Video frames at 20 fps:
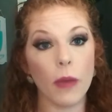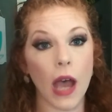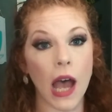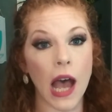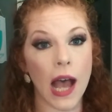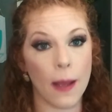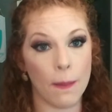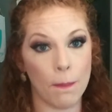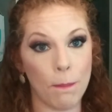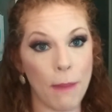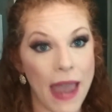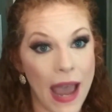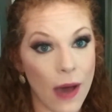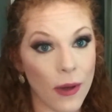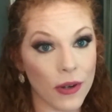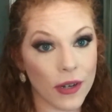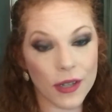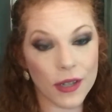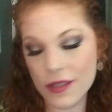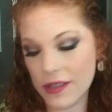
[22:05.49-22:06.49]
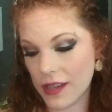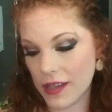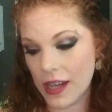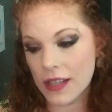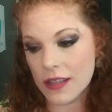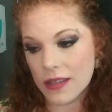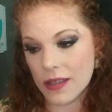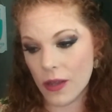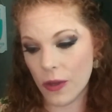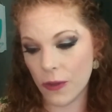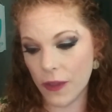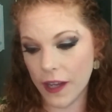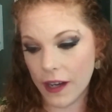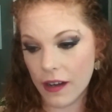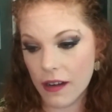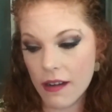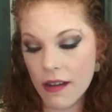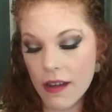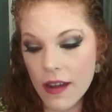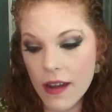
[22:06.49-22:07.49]
powders, and so
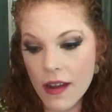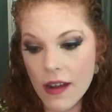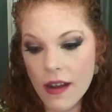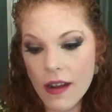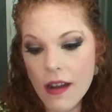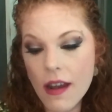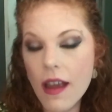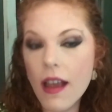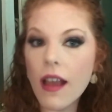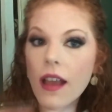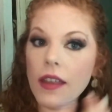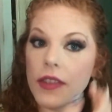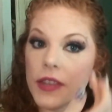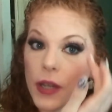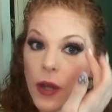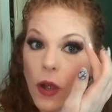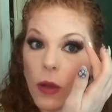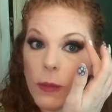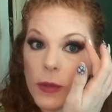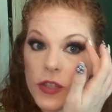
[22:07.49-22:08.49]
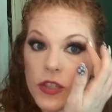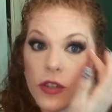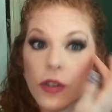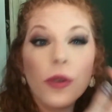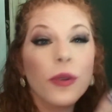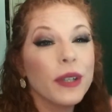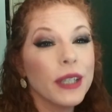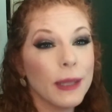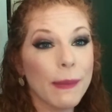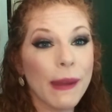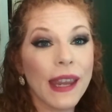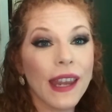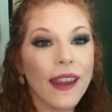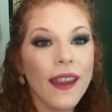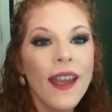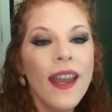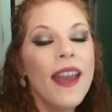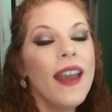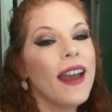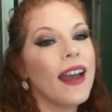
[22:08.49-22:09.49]
they're almost creamy.